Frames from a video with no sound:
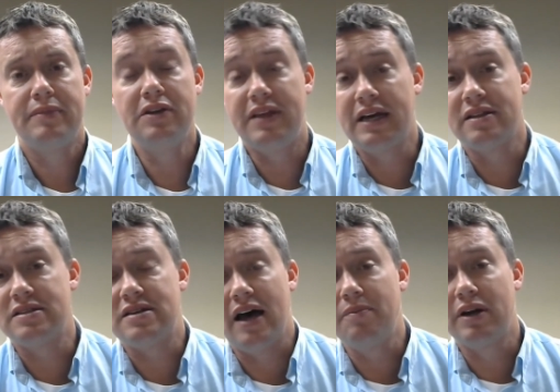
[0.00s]
You think of the
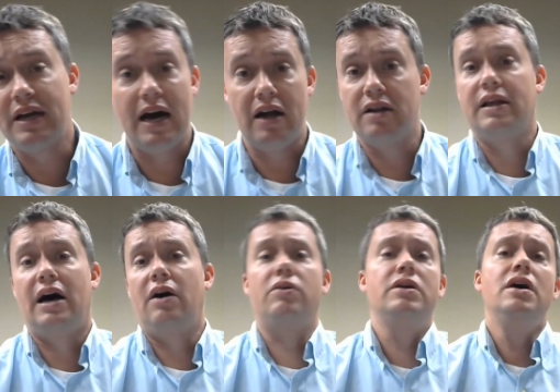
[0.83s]
time when God
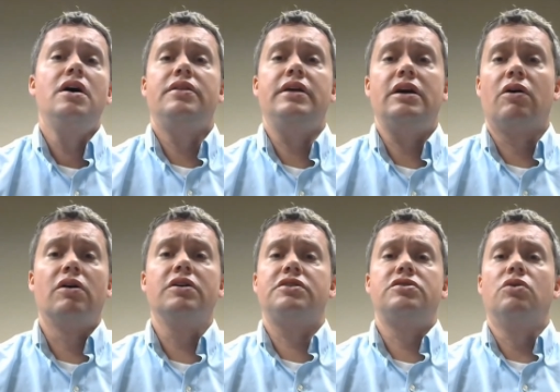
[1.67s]
allowed the
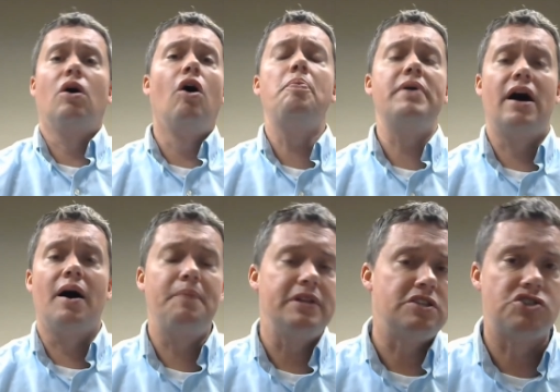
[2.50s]
earth to open
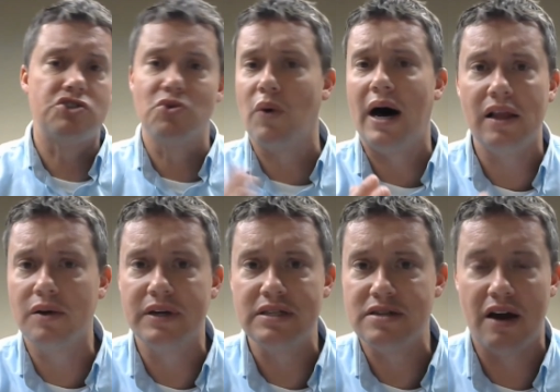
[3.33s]
up and
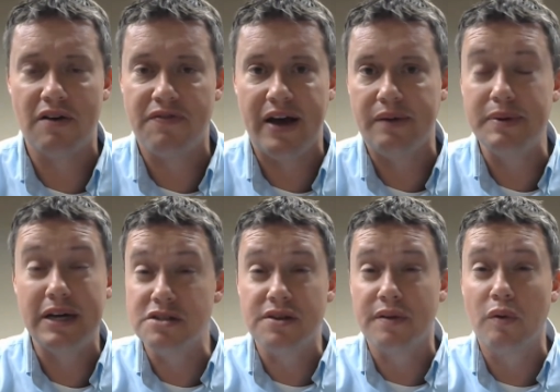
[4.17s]
swallow an entire family
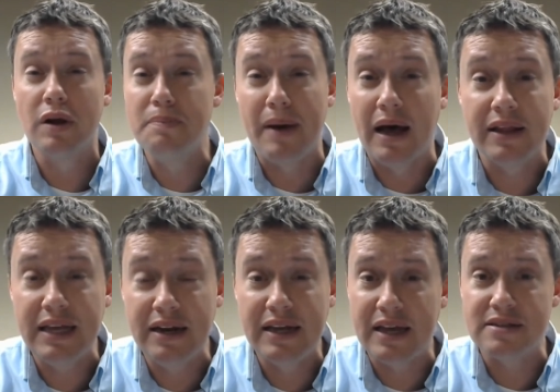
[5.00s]
because of the
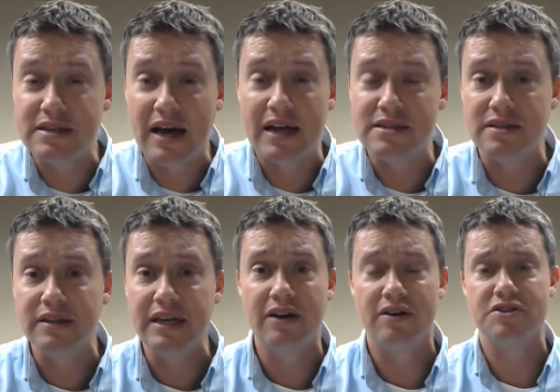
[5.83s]
rebellion against God's
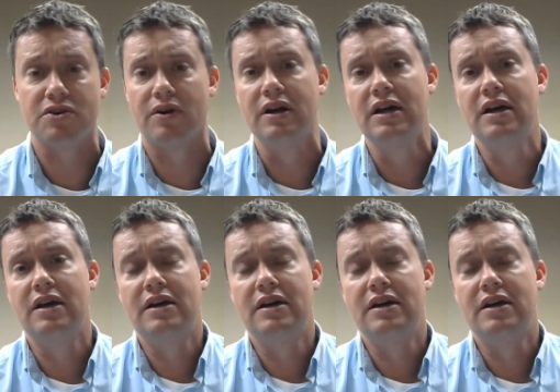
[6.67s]
leaders, or